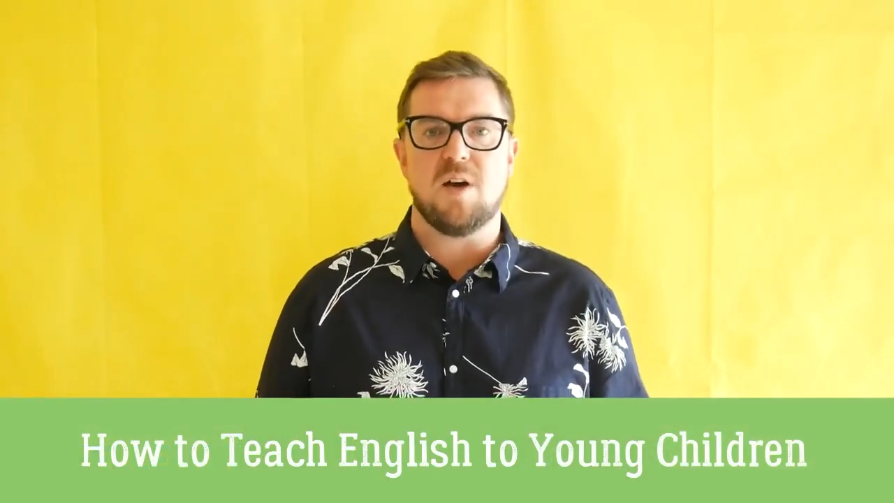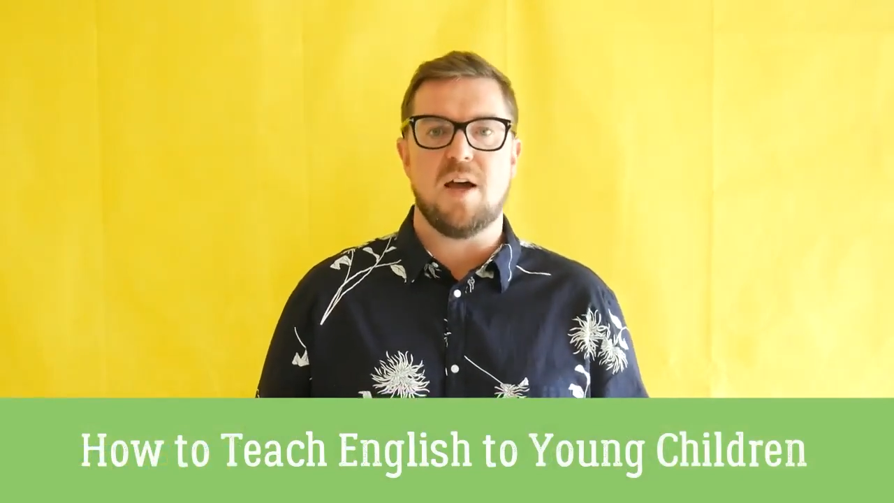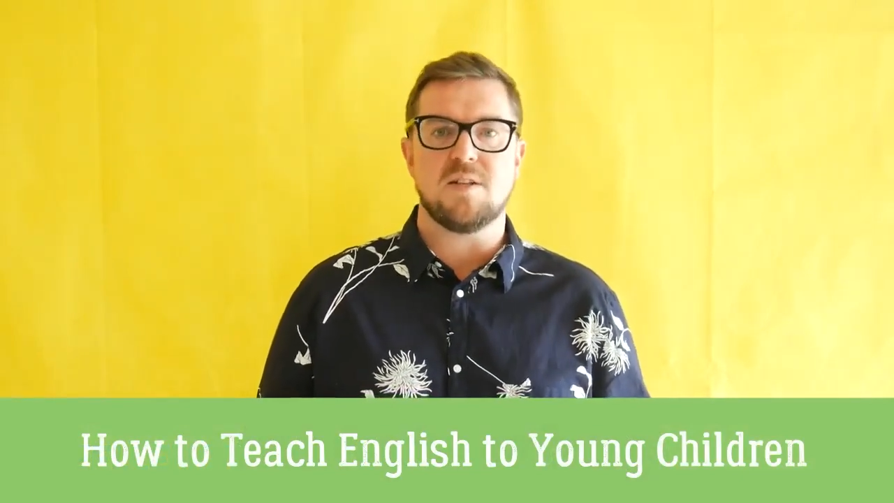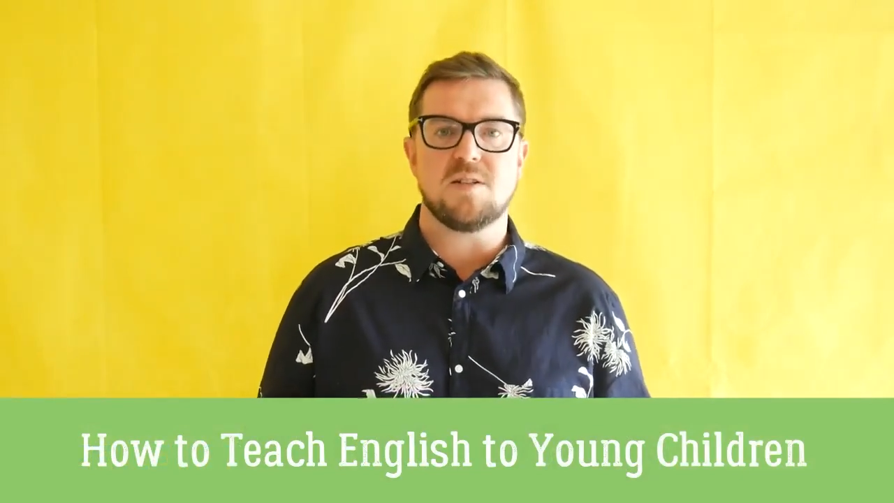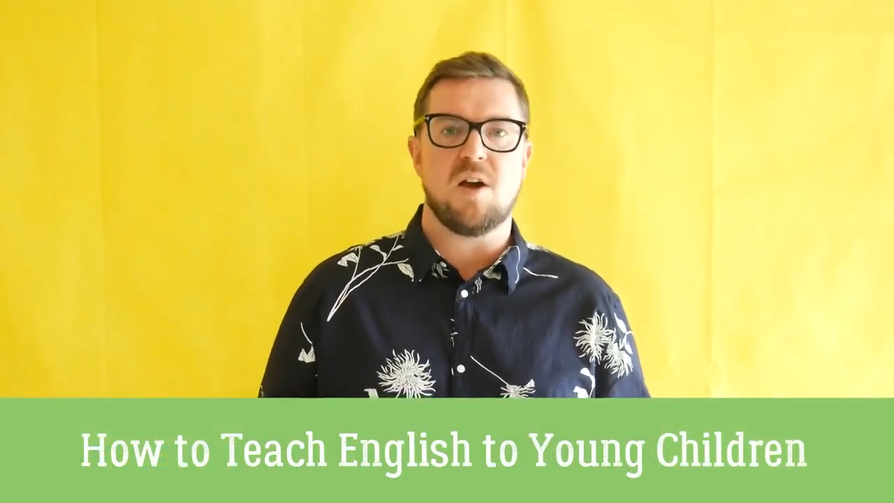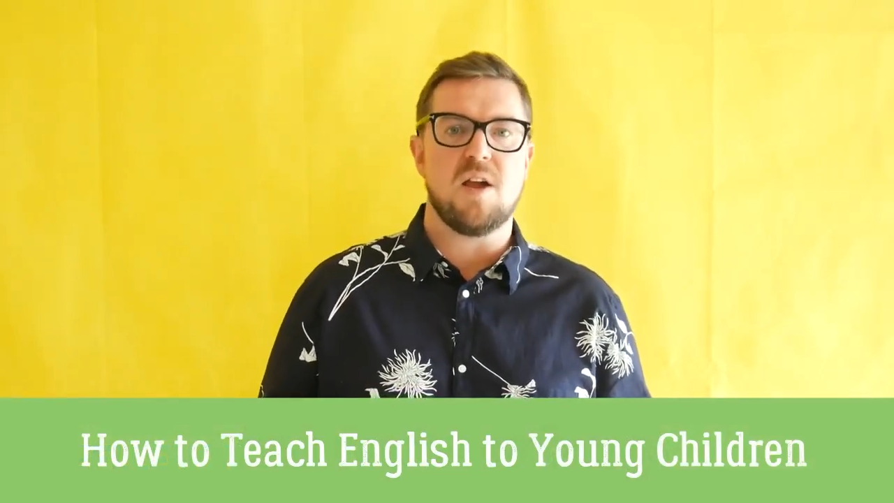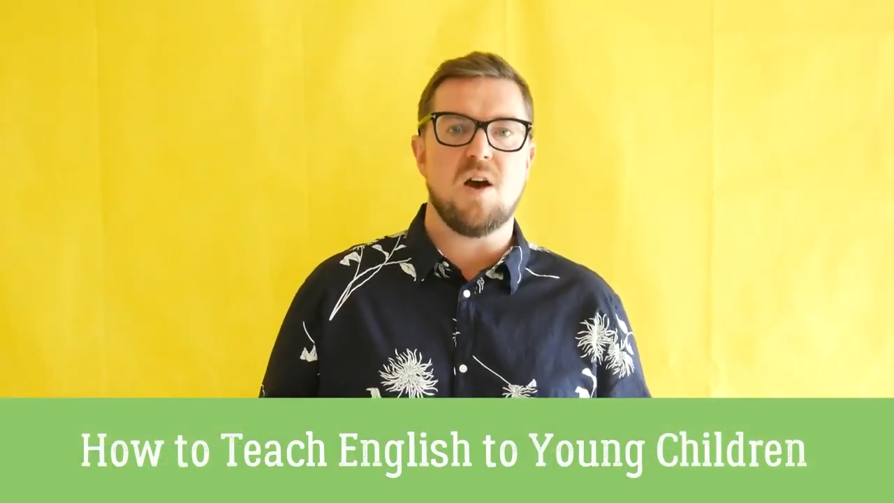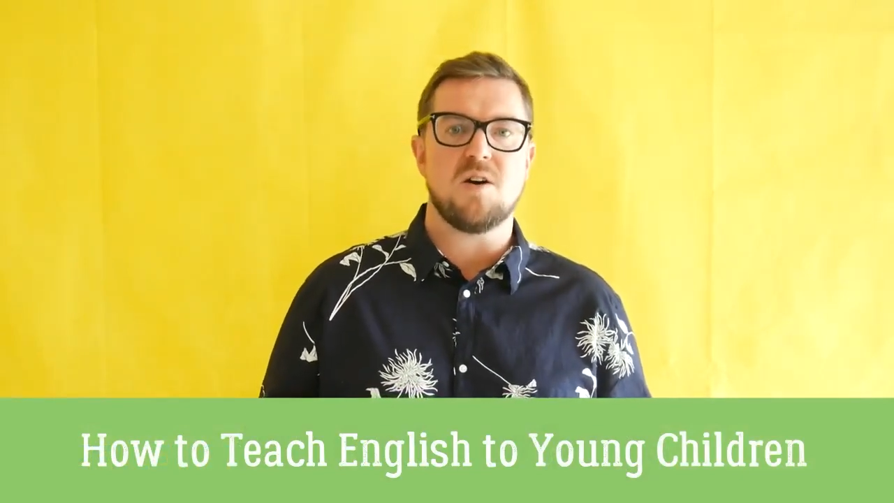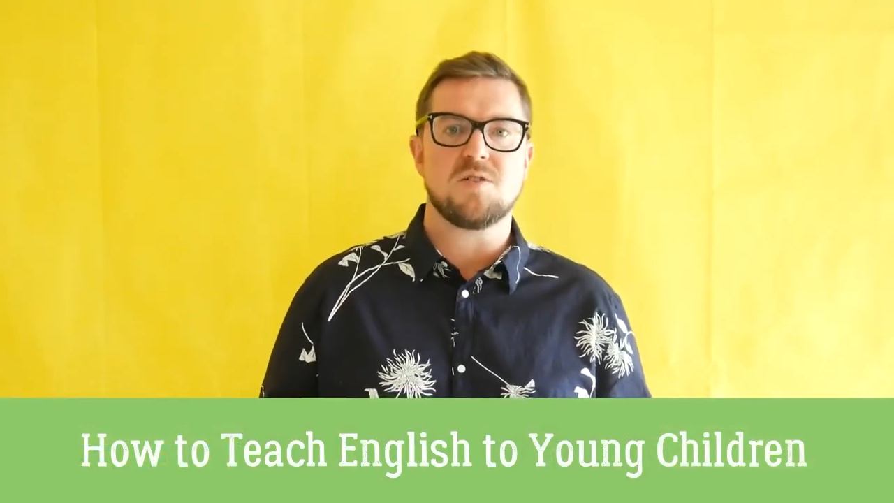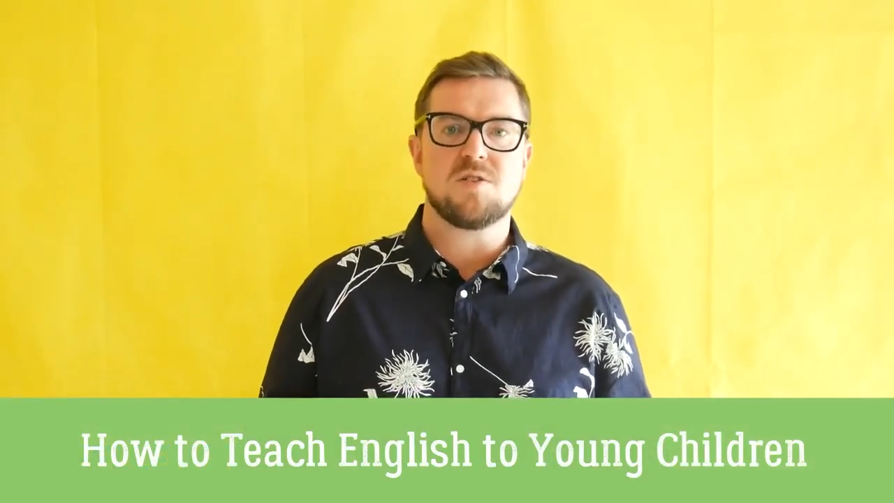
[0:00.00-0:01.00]
and I
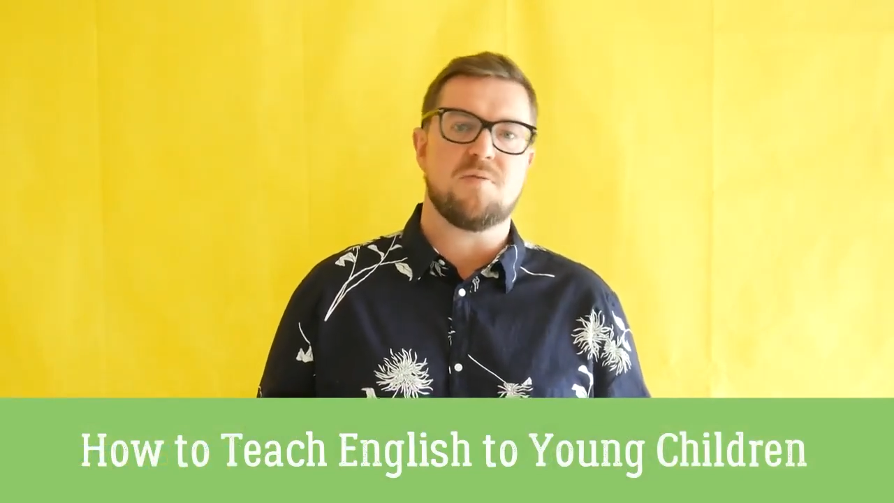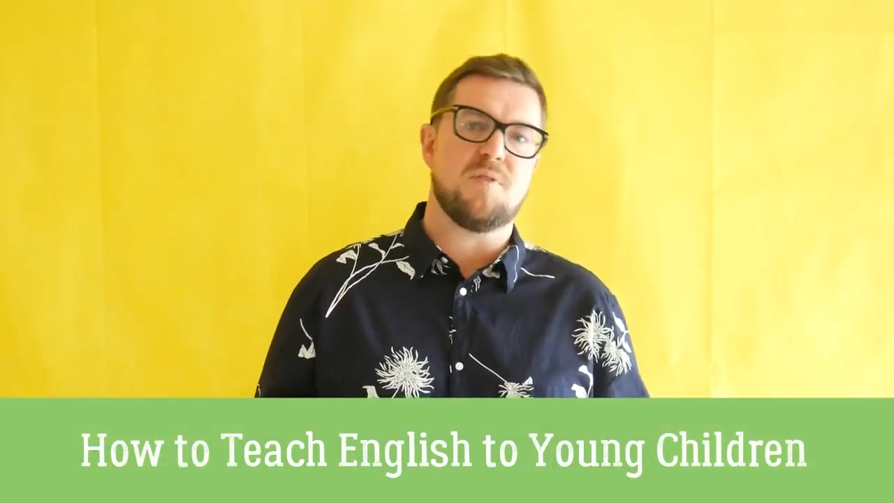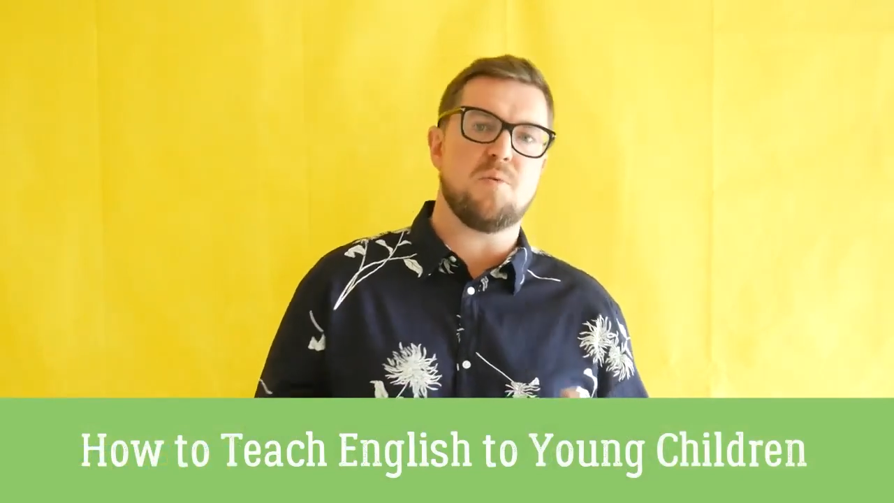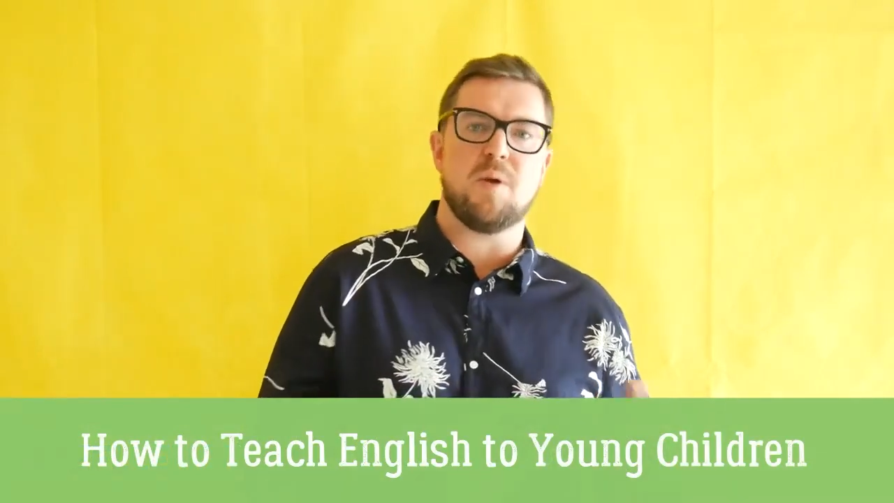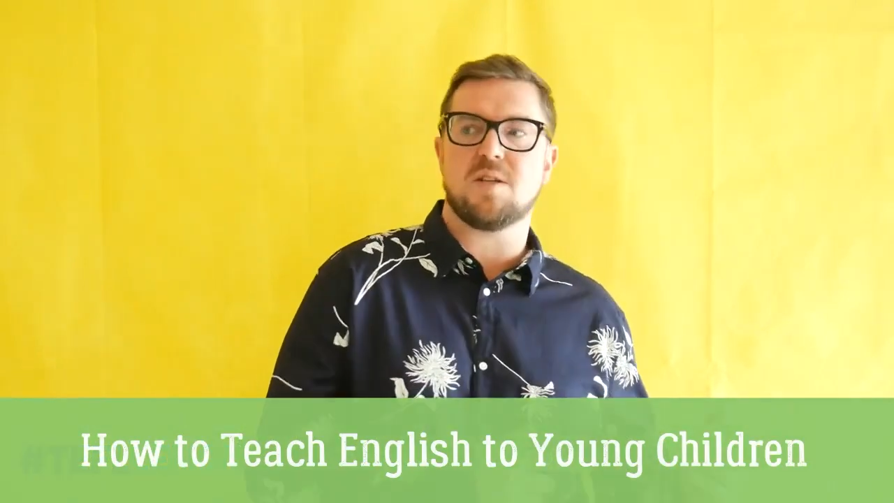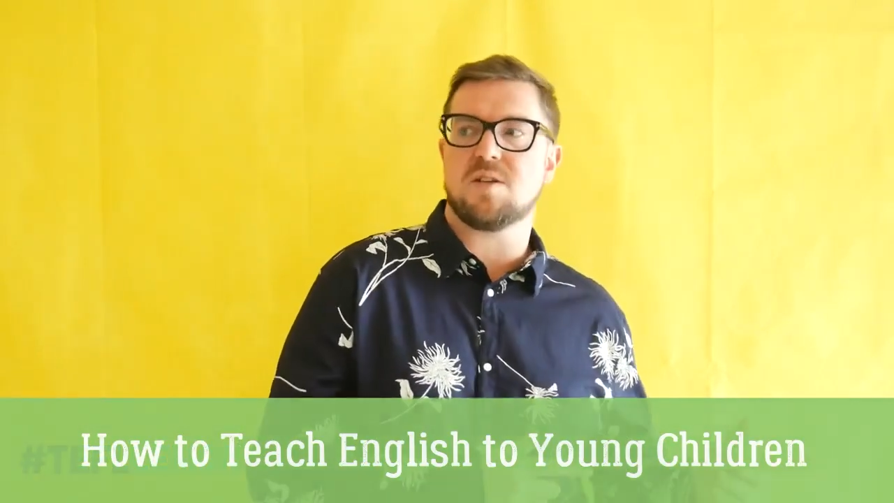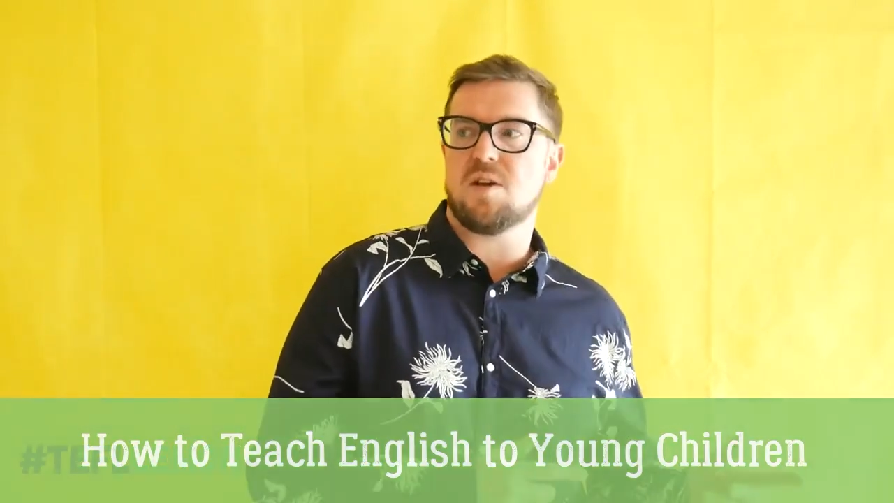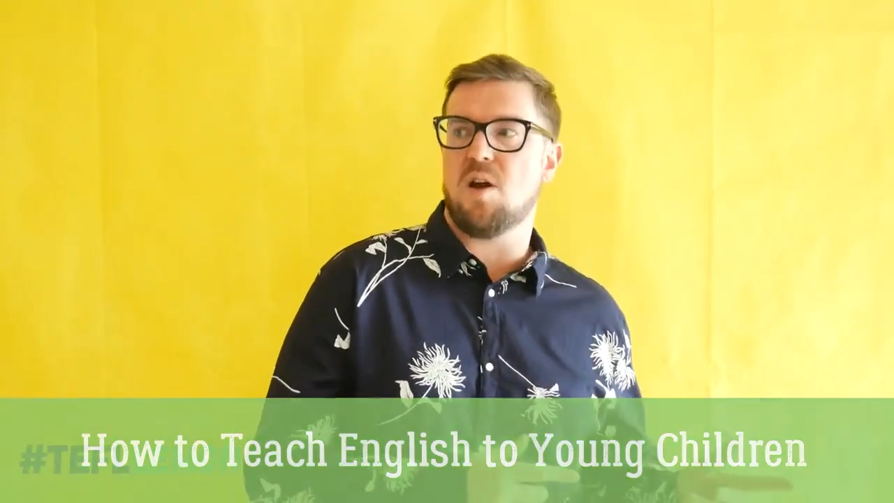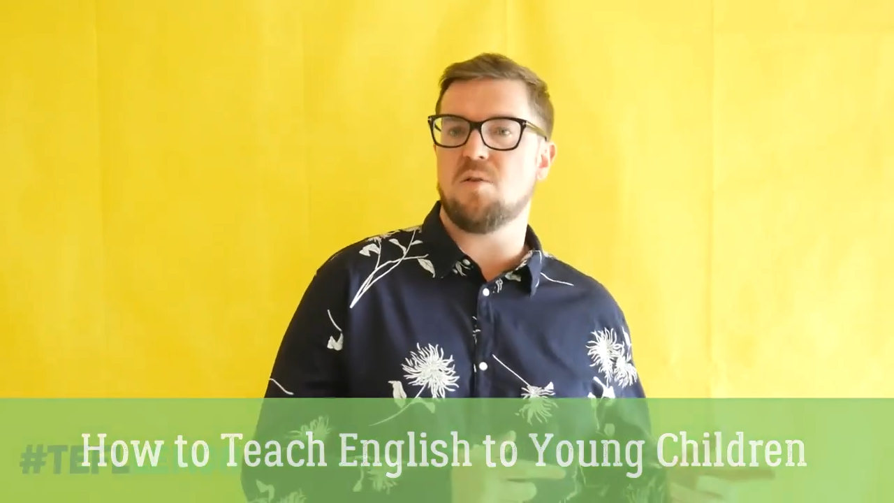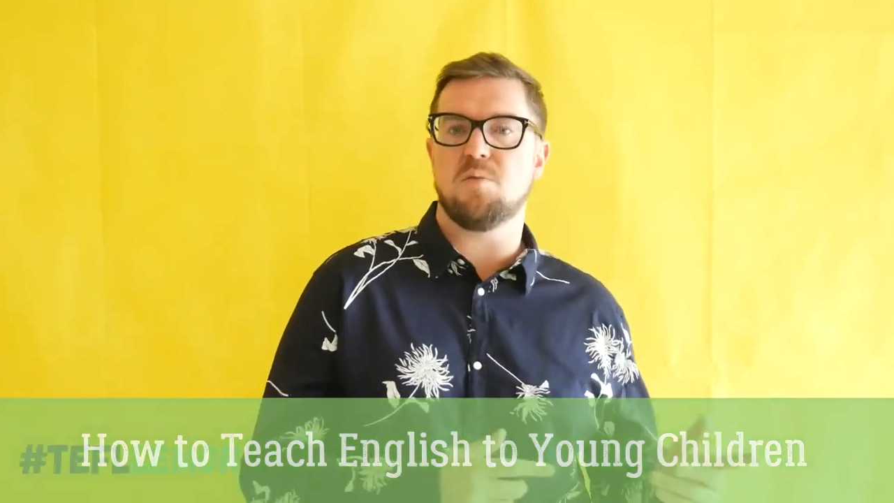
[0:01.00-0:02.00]
asked a few weeks
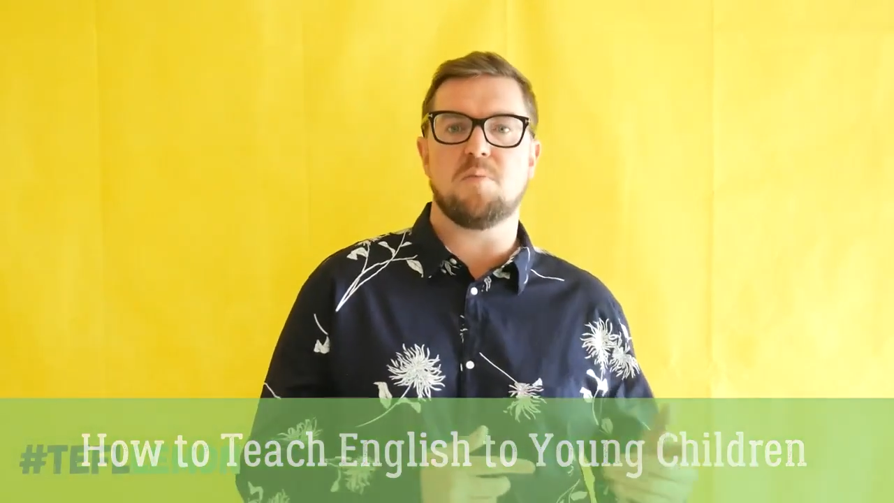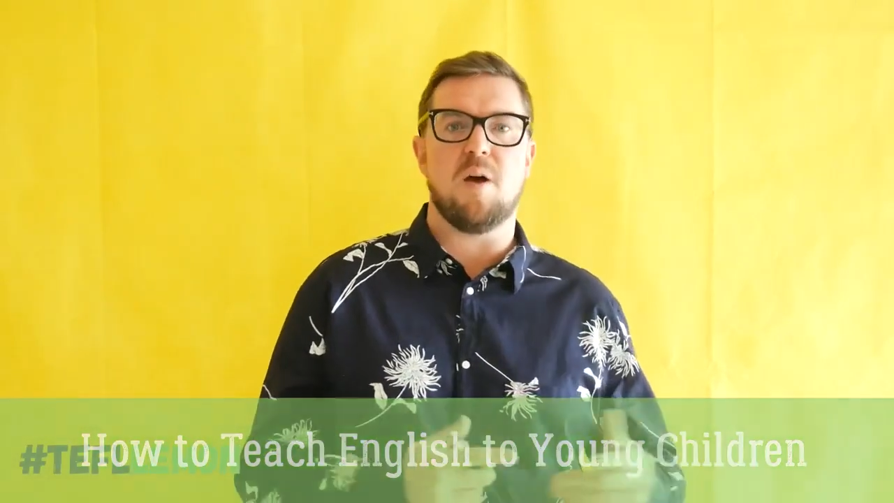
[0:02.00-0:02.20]
ago